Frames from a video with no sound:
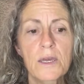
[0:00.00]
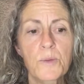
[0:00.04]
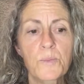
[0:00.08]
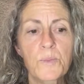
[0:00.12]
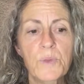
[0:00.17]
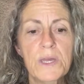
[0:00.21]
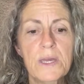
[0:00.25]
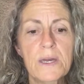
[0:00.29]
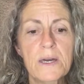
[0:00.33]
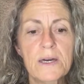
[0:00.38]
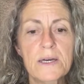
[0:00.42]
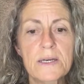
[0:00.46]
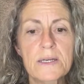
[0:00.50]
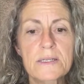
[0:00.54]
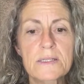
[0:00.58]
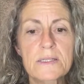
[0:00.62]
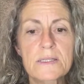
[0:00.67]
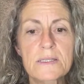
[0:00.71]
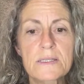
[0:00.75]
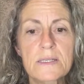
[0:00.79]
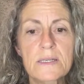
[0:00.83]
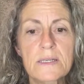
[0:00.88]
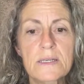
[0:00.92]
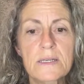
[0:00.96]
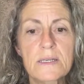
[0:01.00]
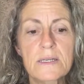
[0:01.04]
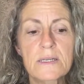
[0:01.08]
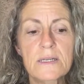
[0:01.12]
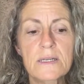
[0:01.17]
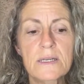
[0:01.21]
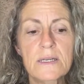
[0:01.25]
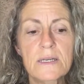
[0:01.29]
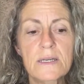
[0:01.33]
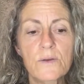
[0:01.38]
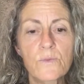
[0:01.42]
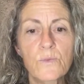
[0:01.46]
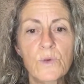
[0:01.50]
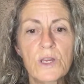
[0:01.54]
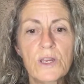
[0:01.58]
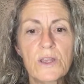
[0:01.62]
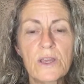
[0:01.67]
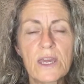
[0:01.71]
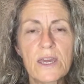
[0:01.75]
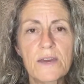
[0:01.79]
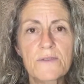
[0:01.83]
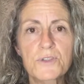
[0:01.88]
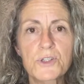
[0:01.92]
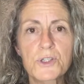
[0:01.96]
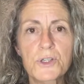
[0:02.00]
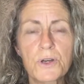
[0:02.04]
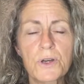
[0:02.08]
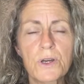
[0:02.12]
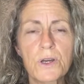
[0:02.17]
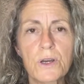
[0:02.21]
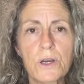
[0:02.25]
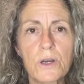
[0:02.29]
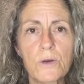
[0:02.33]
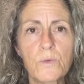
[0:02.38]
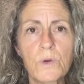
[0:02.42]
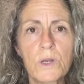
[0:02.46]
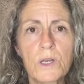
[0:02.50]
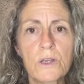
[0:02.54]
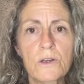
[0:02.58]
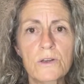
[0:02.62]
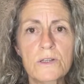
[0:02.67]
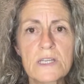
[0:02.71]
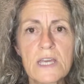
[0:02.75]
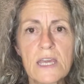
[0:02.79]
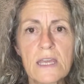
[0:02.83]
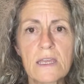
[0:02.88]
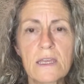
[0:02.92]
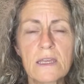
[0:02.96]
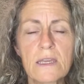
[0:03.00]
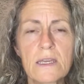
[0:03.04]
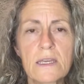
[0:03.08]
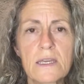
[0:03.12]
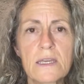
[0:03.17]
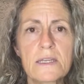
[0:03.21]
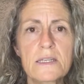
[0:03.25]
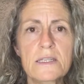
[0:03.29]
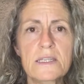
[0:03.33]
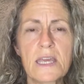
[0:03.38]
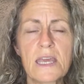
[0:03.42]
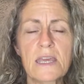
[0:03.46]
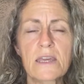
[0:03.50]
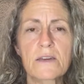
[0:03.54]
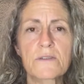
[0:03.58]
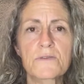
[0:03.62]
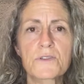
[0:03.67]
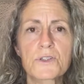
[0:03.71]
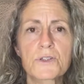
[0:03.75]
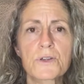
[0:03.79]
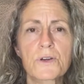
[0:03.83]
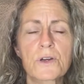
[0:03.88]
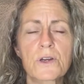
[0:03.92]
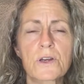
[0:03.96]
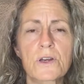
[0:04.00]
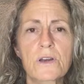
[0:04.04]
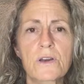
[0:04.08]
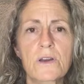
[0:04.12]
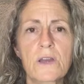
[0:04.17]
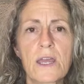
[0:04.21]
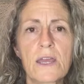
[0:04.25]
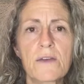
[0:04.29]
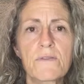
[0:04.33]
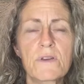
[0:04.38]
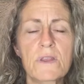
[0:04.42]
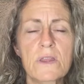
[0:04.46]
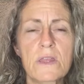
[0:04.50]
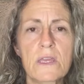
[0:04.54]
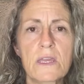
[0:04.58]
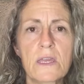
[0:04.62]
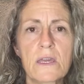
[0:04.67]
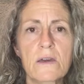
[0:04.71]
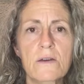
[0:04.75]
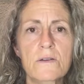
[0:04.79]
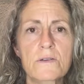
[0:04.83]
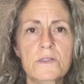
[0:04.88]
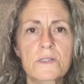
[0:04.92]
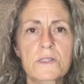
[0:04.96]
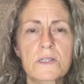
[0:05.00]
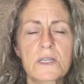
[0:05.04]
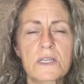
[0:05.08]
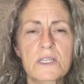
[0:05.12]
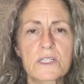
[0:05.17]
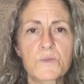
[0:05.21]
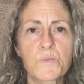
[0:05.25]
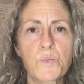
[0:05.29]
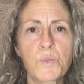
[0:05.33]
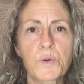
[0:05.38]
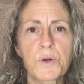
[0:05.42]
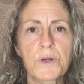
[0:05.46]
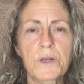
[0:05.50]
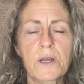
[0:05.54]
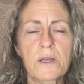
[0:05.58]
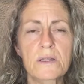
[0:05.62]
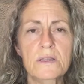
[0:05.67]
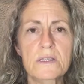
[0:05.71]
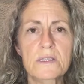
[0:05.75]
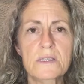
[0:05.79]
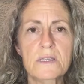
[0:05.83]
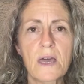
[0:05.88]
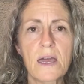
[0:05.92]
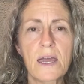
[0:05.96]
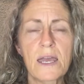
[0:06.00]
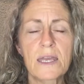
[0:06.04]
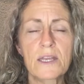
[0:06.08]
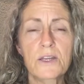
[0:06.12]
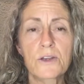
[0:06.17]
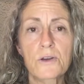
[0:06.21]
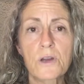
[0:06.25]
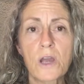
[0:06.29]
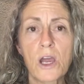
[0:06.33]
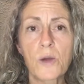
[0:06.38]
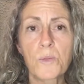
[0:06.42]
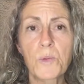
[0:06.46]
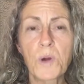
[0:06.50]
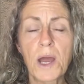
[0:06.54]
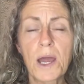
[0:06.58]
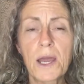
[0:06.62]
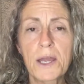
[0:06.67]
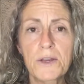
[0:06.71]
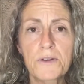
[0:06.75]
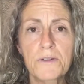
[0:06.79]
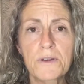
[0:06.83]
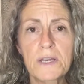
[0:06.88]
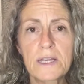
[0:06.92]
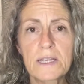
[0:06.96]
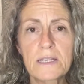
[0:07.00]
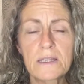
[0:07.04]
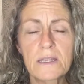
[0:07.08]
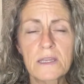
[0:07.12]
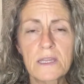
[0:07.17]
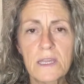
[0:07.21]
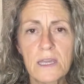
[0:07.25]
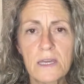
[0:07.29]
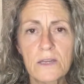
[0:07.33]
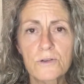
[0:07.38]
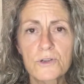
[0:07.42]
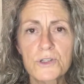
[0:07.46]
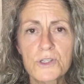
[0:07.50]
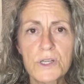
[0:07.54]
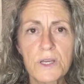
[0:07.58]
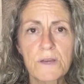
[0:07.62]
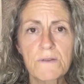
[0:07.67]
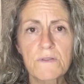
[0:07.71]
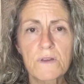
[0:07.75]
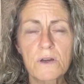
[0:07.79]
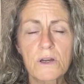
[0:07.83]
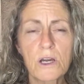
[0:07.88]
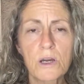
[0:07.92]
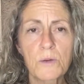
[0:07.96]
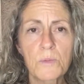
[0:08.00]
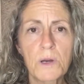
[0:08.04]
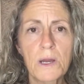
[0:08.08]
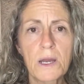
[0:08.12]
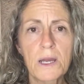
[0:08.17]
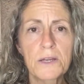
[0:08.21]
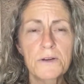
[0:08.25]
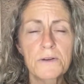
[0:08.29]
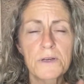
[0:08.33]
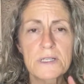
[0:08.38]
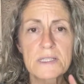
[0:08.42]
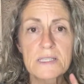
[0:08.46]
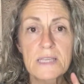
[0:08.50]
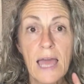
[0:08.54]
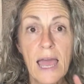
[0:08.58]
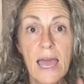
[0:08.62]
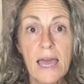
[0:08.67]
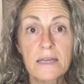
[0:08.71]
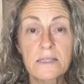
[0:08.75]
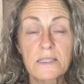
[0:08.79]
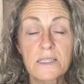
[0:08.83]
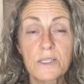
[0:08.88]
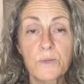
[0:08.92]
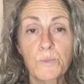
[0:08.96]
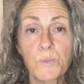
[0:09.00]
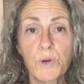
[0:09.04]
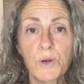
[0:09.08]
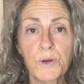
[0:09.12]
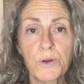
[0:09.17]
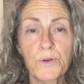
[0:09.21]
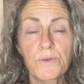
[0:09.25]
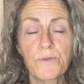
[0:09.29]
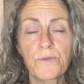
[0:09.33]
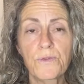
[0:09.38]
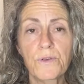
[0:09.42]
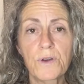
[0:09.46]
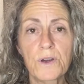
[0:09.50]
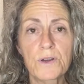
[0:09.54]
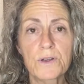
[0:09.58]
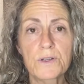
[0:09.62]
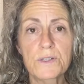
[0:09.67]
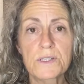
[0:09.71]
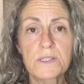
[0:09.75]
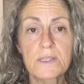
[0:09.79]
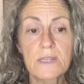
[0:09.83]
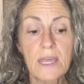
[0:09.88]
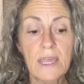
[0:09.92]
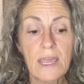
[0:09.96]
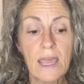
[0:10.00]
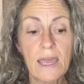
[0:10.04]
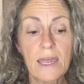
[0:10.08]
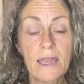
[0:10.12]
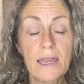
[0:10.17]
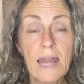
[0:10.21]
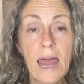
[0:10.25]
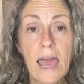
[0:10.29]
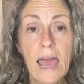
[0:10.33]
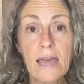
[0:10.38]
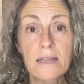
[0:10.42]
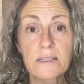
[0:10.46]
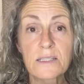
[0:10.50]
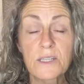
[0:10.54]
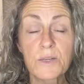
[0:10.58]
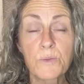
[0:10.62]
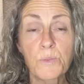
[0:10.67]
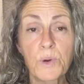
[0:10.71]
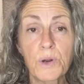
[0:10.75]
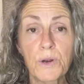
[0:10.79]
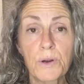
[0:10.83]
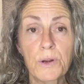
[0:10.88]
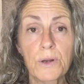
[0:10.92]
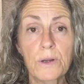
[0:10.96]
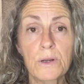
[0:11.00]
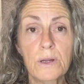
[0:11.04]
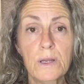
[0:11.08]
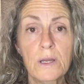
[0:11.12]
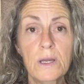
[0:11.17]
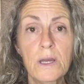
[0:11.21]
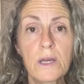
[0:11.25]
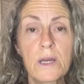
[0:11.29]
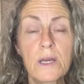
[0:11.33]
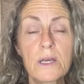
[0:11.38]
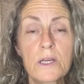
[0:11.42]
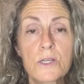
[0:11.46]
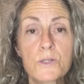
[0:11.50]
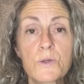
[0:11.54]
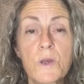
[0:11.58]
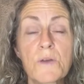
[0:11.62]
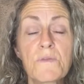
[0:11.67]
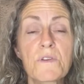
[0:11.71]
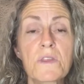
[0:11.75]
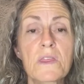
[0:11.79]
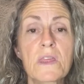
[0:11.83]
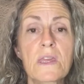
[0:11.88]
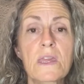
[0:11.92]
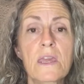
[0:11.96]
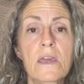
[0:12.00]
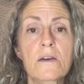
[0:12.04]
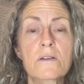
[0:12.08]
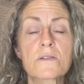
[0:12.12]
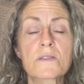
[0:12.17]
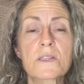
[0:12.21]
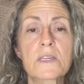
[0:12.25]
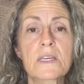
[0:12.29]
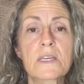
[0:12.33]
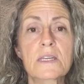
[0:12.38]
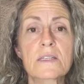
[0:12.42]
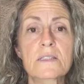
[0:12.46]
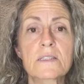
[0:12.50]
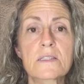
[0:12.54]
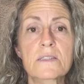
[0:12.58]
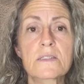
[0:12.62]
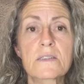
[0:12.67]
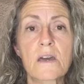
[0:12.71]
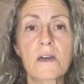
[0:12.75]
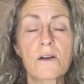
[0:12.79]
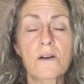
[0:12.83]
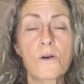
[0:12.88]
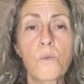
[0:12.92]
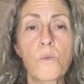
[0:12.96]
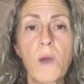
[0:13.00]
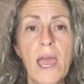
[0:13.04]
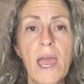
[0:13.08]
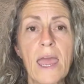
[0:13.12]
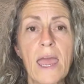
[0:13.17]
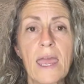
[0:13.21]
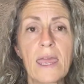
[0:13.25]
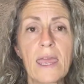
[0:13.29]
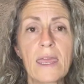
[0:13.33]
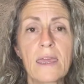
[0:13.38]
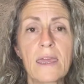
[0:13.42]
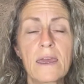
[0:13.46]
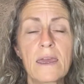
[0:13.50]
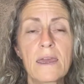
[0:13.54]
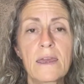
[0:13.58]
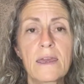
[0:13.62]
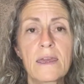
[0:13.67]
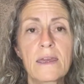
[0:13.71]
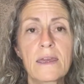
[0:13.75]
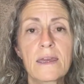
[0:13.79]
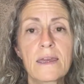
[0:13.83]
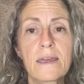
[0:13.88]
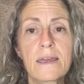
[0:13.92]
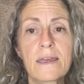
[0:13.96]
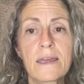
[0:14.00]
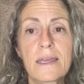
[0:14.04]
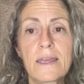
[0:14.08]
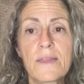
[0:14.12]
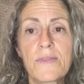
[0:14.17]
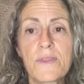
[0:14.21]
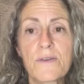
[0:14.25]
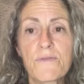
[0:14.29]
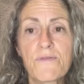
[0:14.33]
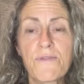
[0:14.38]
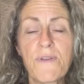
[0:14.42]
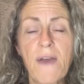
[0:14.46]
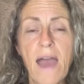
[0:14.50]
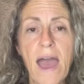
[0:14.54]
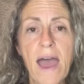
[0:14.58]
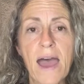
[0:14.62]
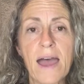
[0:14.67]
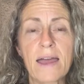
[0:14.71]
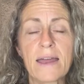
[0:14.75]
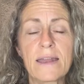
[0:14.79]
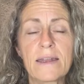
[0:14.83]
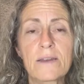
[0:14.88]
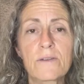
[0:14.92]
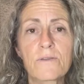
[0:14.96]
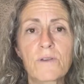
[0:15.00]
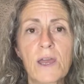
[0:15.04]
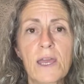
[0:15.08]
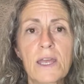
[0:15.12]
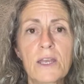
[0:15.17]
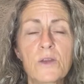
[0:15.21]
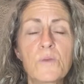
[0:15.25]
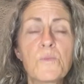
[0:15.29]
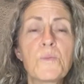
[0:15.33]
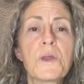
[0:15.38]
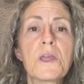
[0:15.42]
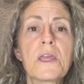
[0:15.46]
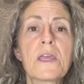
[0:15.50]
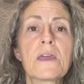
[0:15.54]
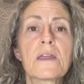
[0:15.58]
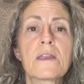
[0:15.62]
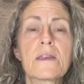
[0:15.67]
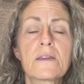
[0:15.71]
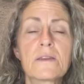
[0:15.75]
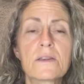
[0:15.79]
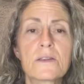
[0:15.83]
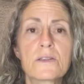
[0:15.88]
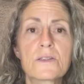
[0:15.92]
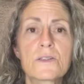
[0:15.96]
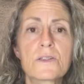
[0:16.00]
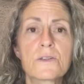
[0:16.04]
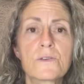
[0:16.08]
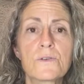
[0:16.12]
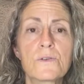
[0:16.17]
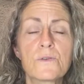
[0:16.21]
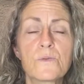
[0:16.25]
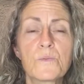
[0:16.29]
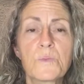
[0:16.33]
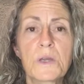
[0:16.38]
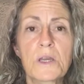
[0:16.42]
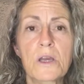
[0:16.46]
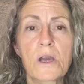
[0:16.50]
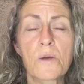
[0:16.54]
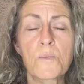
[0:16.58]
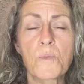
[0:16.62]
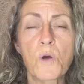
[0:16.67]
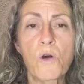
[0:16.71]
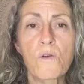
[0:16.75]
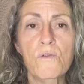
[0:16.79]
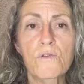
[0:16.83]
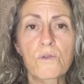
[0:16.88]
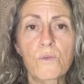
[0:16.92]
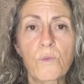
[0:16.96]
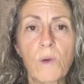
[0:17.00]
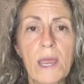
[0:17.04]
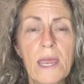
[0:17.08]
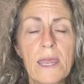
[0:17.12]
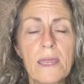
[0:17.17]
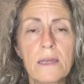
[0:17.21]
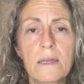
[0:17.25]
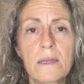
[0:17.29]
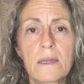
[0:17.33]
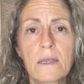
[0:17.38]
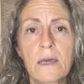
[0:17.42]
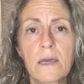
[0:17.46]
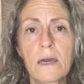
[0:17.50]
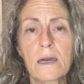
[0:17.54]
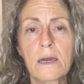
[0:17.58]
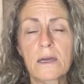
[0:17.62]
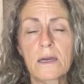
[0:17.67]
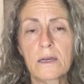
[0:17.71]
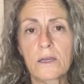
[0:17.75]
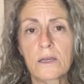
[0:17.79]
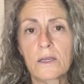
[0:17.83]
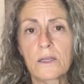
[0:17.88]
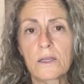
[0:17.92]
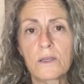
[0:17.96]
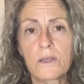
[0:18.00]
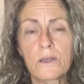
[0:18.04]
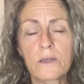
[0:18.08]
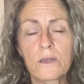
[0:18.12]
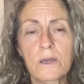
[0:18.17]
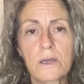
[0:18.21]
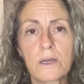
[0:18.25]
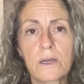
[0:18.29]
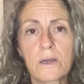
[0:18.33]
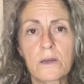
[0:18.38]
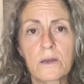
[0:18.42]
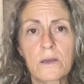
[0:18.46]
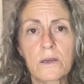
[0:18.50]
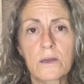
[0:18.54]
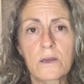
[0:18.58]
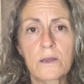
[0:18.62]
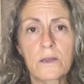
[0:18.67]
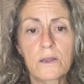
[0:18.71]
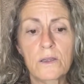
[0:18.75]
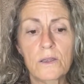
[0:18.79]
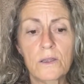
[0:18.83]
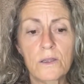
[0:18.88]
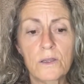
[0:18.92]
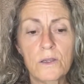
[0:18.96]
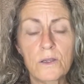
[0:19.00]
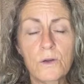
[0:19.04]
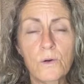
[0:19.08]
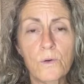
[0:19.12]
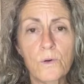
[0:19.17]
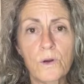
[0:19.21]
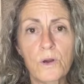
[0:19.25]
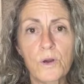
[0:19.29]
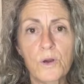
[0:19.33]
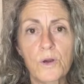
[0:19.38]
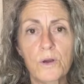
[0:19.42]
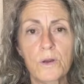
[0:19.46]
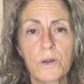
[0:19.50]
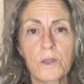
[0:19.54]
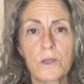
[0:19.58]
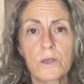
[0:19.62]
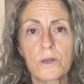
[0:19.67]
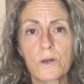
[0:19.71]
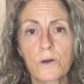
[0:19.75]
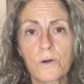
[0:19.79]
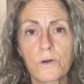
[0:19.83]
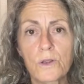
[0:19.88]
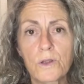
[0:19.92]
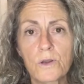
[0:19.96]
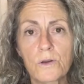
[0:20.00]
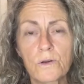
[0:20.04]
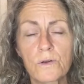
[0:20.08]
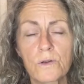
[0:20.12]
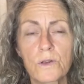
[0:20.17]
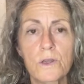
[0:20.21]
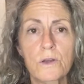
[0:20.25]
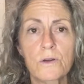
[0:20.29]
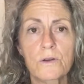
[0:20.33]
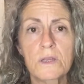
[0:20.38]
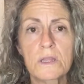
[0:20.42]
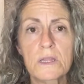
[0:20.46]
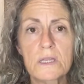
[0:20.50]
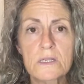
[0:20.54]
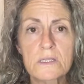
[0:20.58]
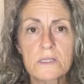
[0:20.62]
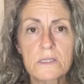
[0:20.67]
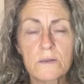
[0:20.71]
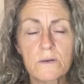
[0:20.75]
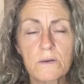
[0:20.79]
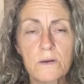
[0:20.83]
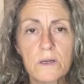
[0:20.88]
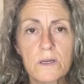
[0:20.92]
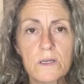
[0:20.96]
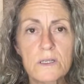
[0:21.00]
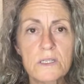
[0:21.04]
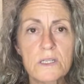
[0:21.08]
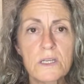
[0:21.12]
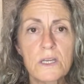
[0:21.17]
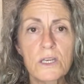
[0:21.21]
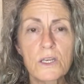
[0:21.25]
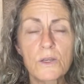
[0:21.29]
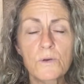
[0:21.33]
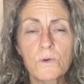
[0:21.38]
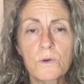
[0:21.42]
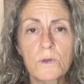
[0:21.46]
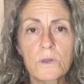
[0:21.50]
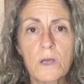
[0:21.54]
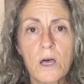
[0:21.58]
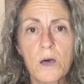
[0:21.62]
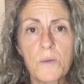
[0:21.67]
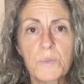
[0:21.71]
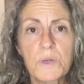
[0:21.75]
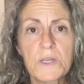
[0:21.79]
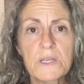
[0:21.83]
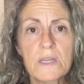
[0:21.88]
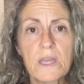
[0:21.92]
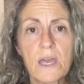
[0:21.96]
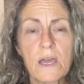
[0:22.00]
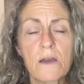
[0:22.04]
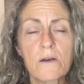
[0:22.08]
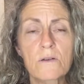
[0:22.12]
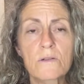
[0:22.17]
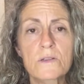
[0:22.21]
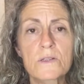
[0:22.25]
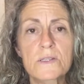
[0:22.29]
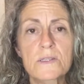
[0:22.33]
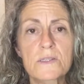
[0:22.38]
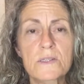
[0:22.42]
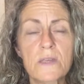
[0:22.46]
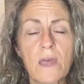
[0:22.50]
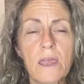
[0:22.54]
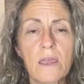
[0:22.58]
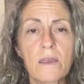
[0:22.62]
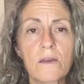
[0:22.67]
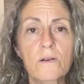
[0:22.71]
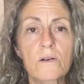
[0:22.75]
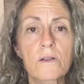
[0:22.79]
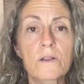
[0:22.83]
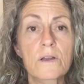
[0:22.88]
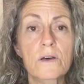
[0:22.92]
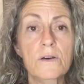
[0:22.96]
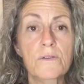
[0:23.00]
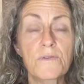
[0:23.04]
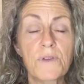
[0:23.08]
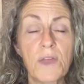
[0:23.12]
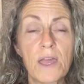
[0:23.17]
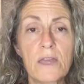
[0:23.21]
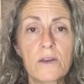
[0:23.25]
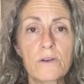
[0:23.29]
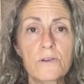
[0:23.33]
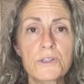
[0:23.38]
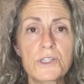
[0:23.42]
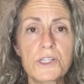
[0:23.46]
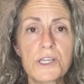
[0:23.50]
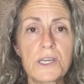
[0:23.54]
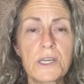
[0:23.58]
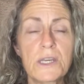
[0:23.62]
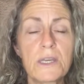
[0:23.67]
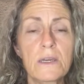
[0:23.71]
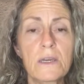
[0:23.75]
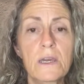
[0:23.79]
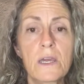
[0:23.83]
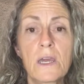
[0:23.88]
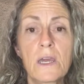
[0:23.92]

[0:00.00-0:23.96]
Because when you have sugar, when you're taking intake of sugar, everything else gets put on the side. Your carbohydrate, the energy of the carbohydrates has to burn first. It has to burn. So everything else gets stuck away in the fat, right? And you begin to become overweight. You're in this continual up and down cycle of energy.